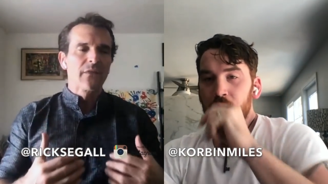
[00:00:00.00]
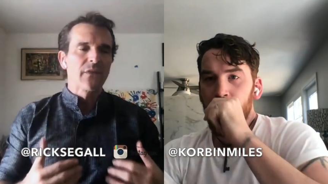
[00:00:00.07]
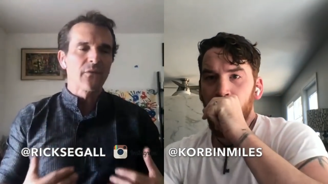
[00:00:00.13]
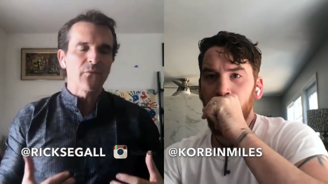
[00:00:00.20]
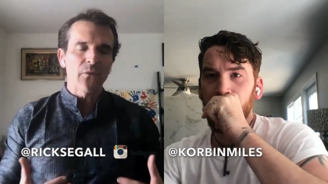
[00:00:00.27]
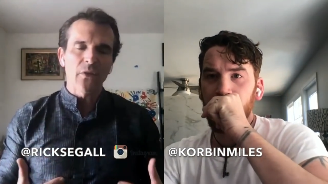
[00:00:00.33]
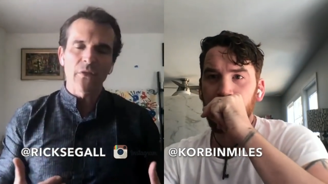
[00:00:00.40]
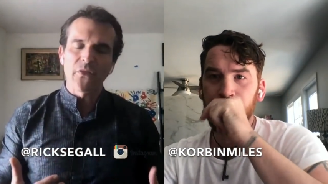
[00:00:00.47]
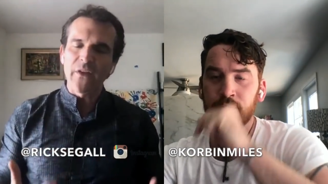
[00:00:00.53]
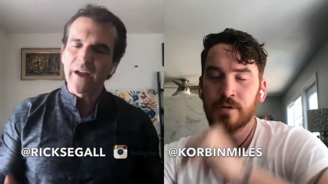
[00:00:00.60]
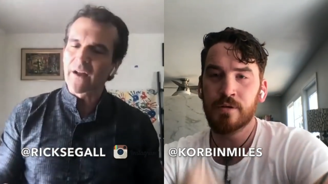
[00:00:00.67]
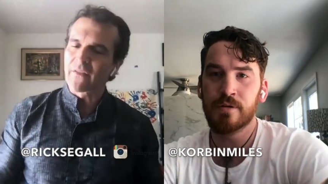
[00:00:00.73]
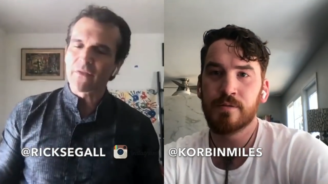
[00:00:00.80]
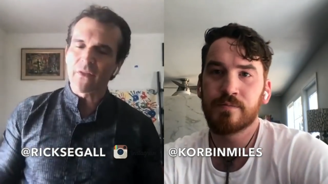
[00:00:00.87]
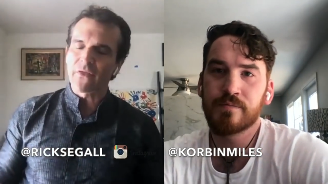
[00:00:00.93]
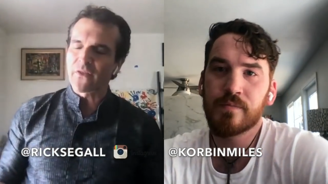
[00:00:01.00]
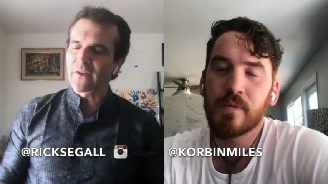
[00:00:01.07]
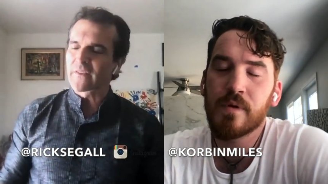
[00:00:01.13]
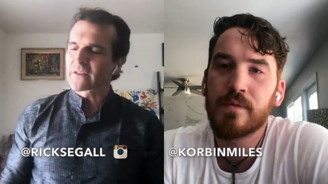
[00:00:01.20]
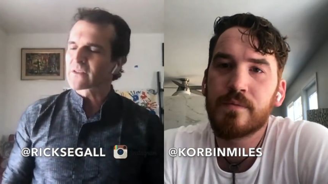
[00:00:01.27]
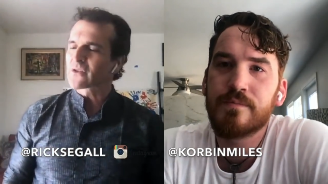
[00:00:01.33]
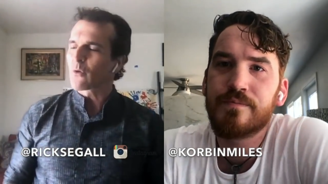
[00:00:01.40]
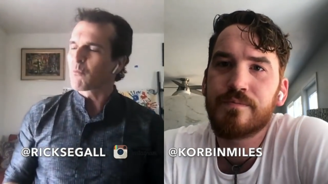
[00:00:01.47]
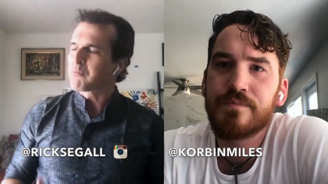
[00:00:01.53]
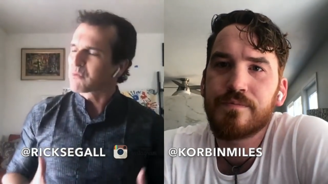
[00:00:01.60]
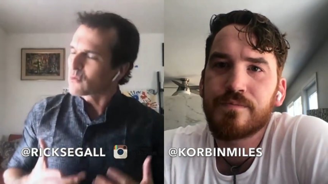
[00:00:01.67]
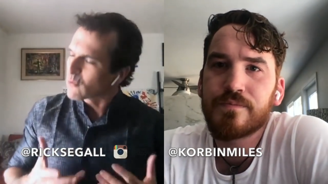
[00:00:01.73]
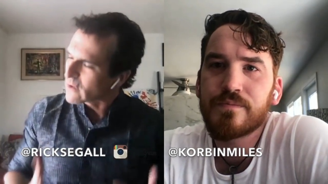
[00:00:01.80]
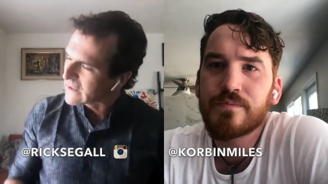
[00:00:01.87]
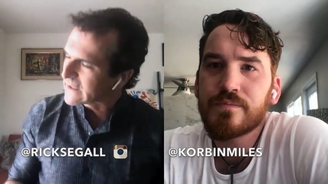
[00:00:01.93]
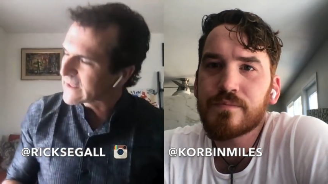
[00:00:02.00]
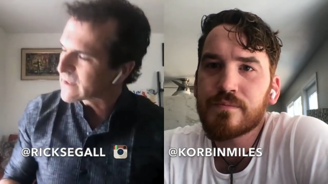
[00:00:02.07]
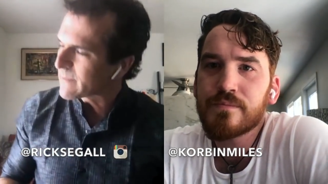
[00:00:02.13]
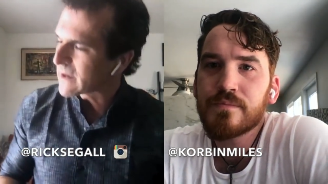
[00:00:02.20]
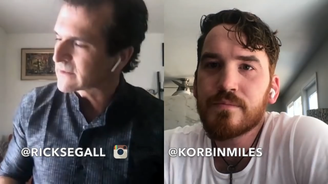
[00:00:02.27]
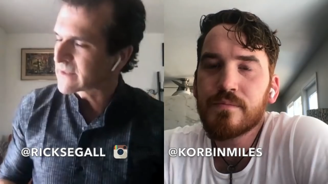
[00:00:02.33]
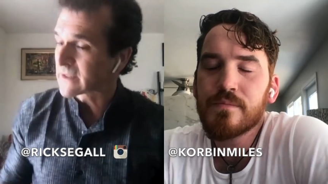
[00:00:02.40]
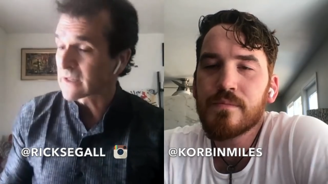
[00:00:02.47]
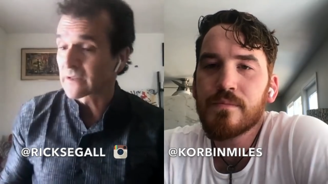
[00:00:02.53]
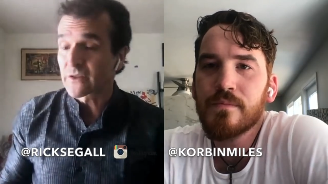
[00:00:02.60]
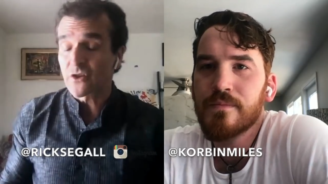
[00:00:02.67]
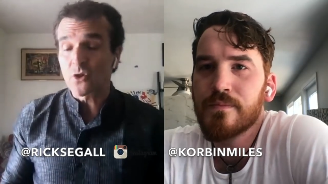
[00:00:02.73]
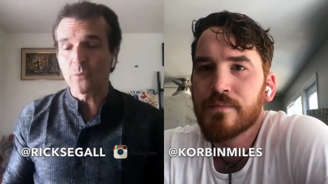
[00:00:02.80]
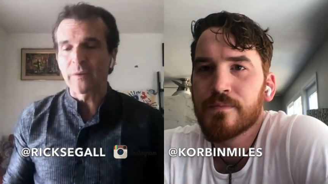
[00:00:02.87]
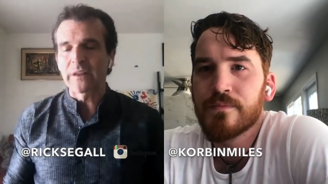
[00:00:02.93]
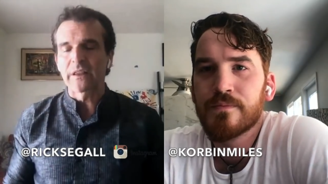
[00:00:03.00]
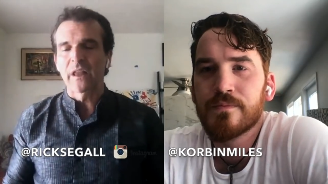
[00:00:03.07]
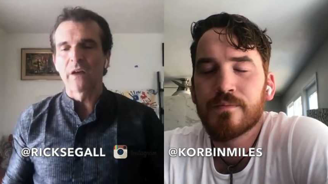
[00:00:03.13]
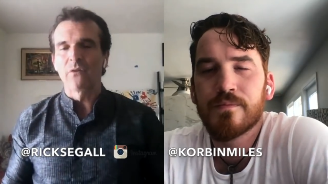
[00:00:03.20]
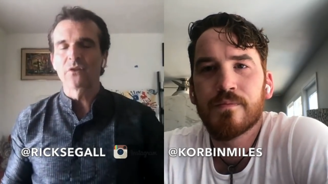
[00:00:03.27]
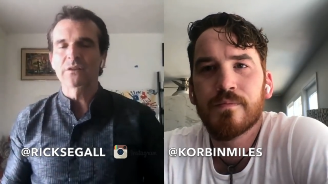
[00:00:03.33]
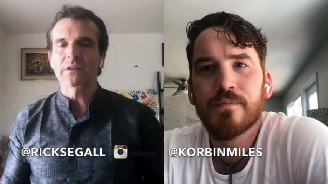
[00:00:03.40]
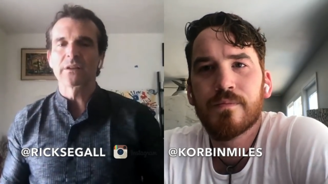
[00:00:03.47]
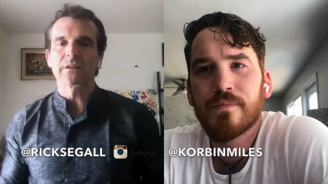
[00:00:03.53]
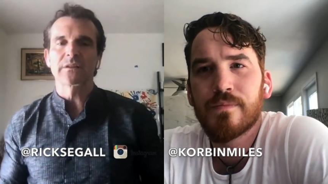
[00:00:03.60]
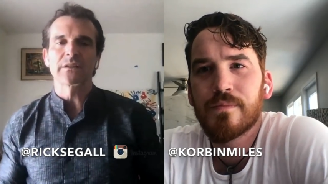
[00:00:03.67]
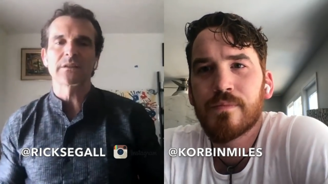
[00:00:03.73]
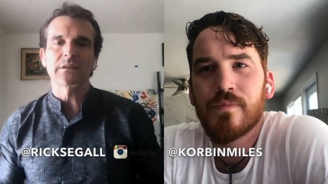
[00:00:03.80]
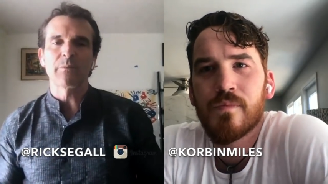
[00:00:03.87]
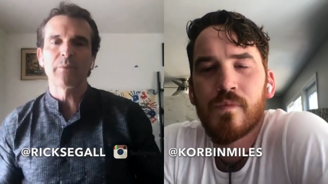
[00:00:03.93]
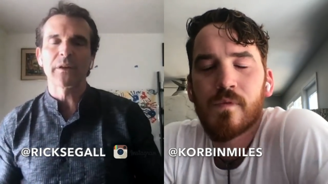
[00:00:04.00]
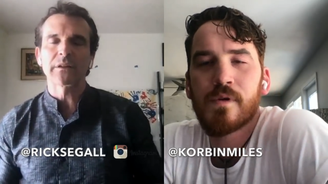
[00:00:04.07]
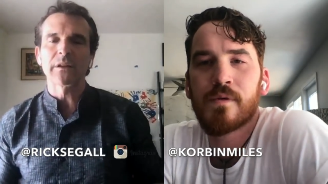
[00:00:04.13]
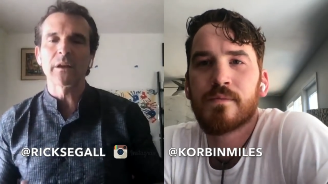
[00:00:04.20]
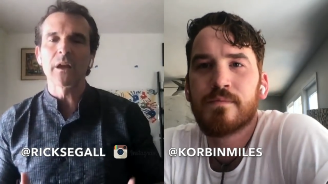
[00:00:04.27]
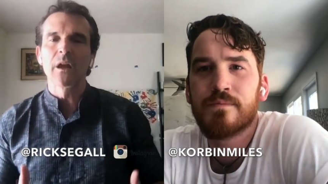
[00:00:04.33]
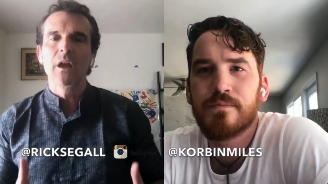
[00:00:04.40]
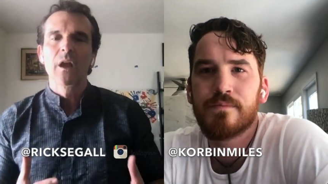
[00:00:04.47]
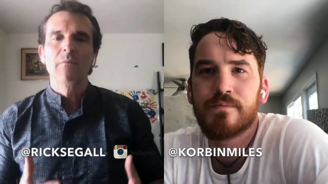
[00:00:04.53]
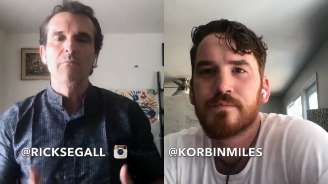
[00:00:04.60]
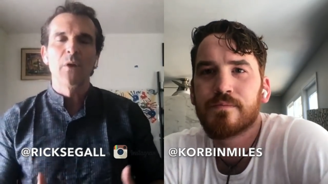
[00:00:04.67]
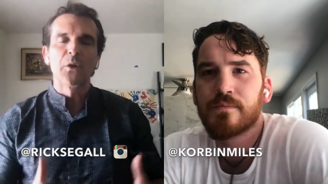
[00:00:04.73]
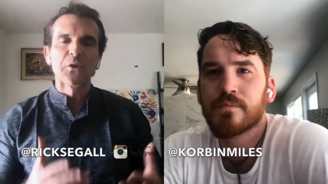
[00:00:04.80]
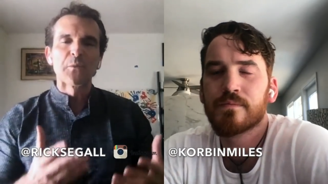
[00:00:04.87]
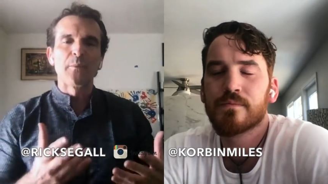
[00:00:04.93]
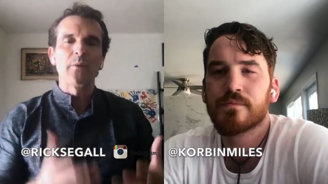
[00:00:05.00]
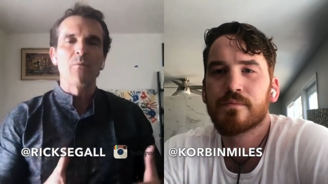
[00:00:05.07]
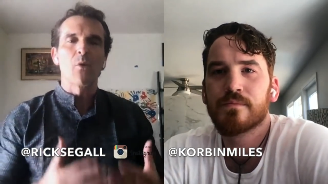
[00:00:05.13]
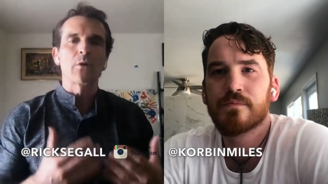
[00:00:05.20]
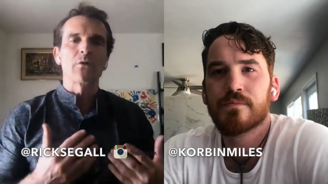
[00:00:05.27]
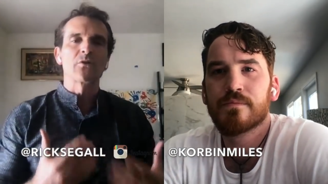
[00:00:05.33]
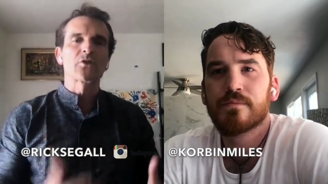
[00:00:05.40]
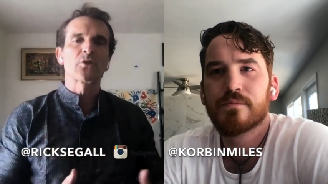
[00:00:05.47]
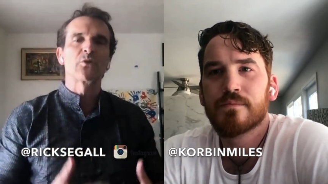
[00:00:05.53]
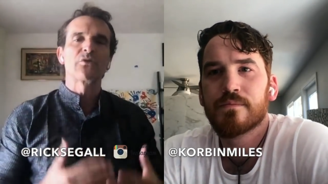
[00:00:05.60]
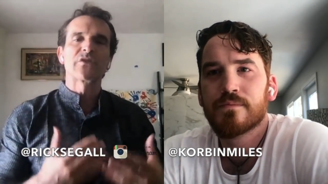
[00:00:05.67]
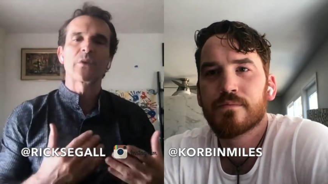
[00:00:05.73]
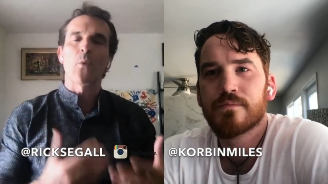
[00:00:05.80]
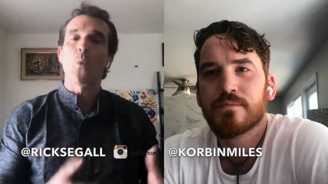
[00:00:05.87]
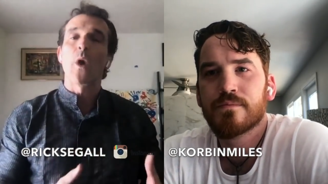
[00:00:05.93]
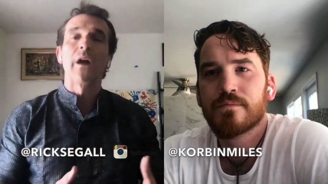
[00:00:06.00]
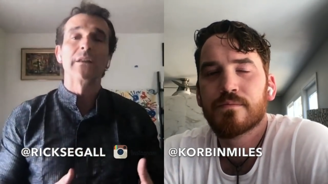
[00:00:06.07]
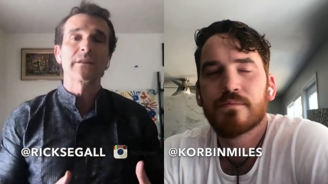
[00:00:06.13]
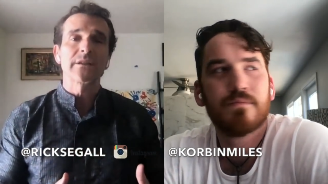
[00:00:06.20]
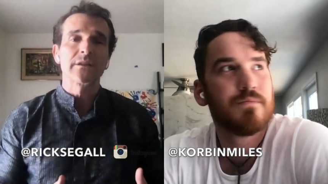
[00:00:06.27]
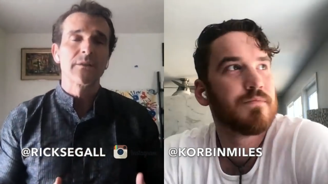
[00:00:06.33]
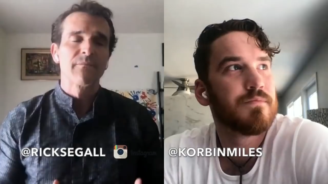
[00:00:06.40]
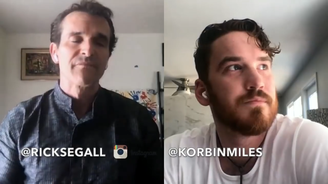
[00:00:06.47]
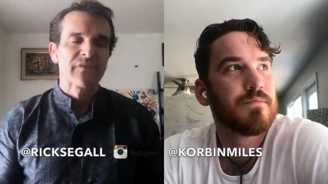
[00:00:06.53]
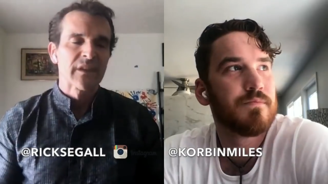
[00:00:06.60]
Speaker 1: The, the, thing, the thing that's so brilliant about this on so many levels is it's depicting multiple moral truths at once,